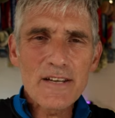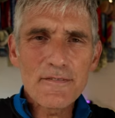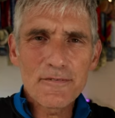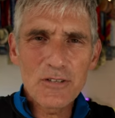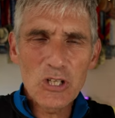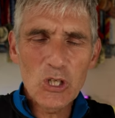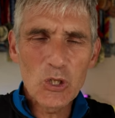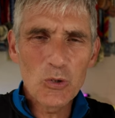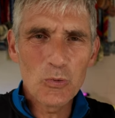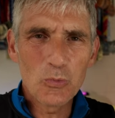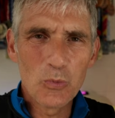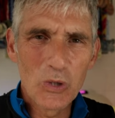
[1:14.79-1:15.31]
of
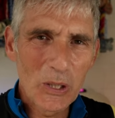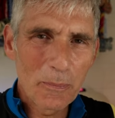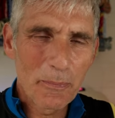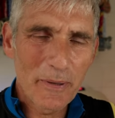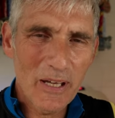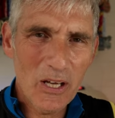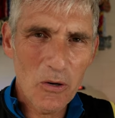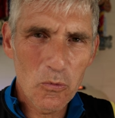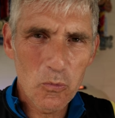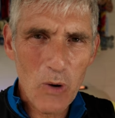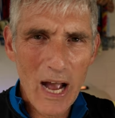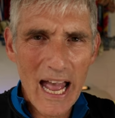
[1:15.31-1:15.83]
you will
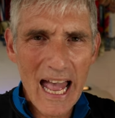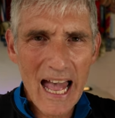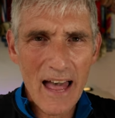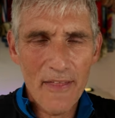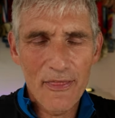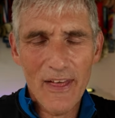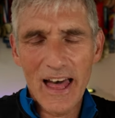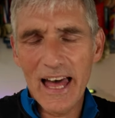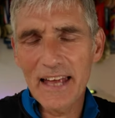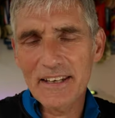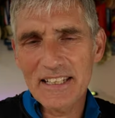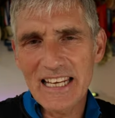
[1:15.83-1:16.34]
be
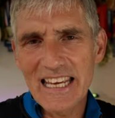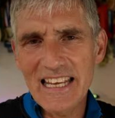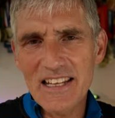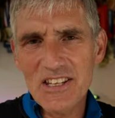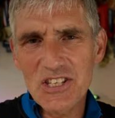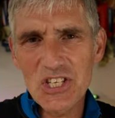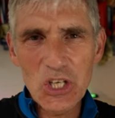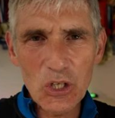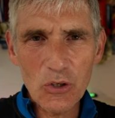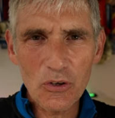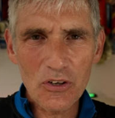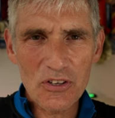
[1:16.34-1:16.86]
aware that
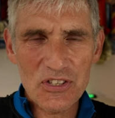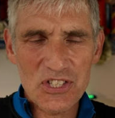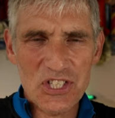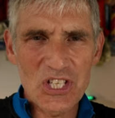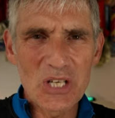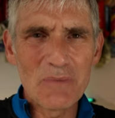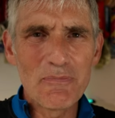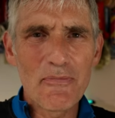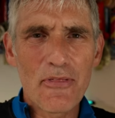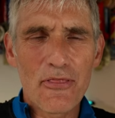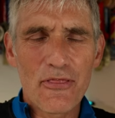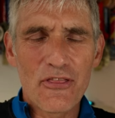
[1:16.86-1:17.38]
it took
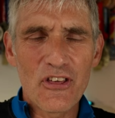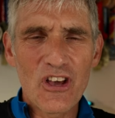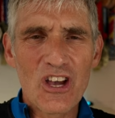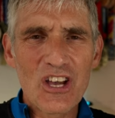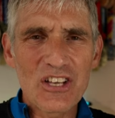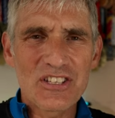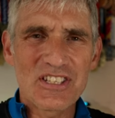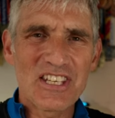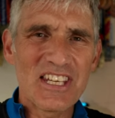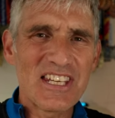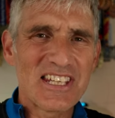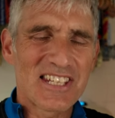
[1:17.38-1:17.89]
some
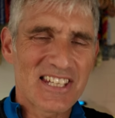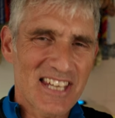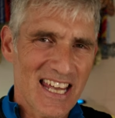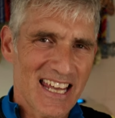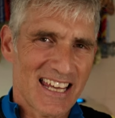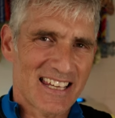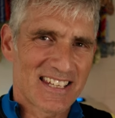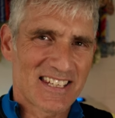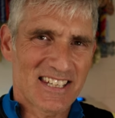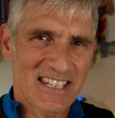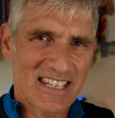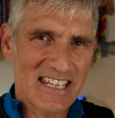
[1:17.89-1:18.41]

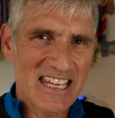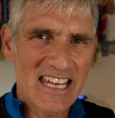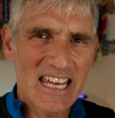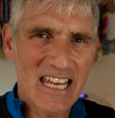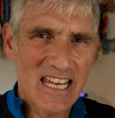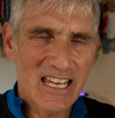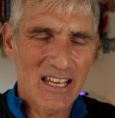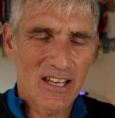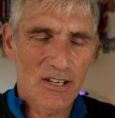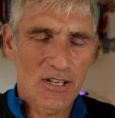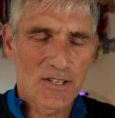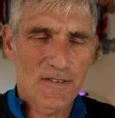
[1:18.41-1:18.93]
36
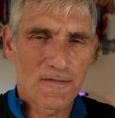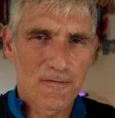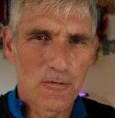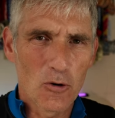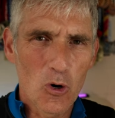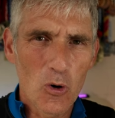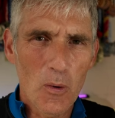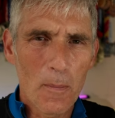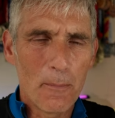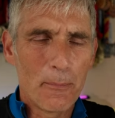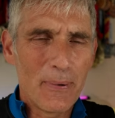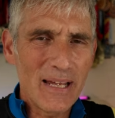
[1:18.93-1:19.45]
years
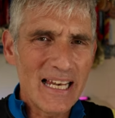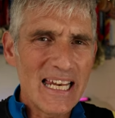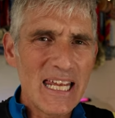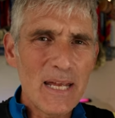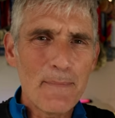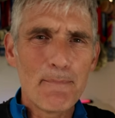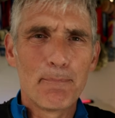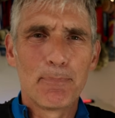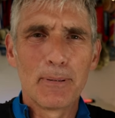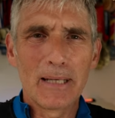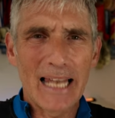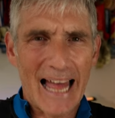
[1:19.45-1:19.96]
for
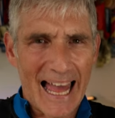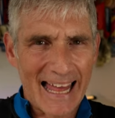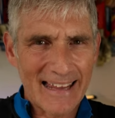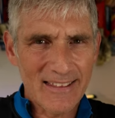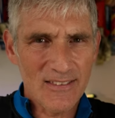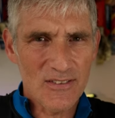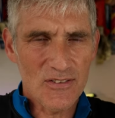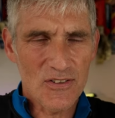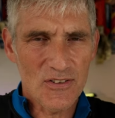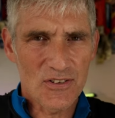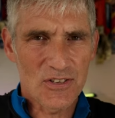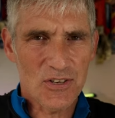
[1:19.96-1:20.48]
Billy
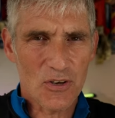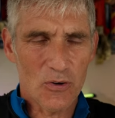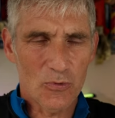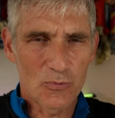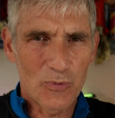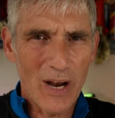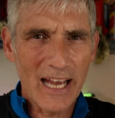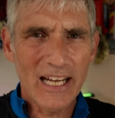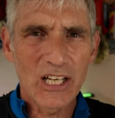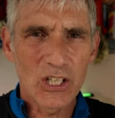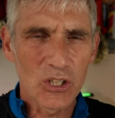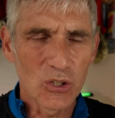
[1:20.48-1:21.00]
Bland's
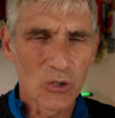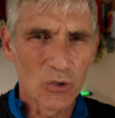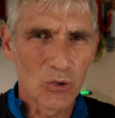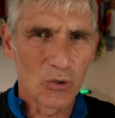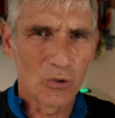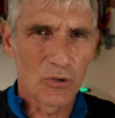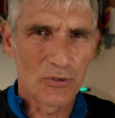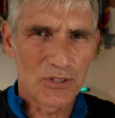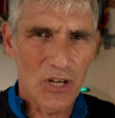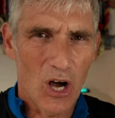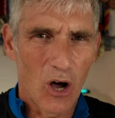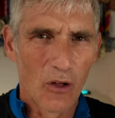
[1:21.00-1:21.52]

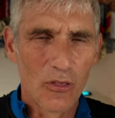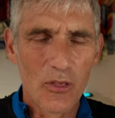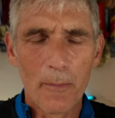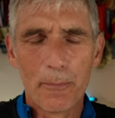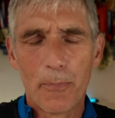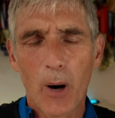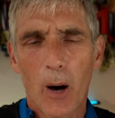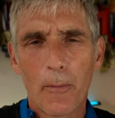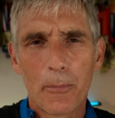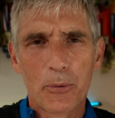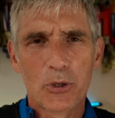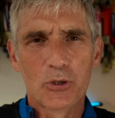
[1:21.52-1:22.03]
record on the
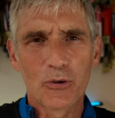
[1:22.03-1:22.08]
Bob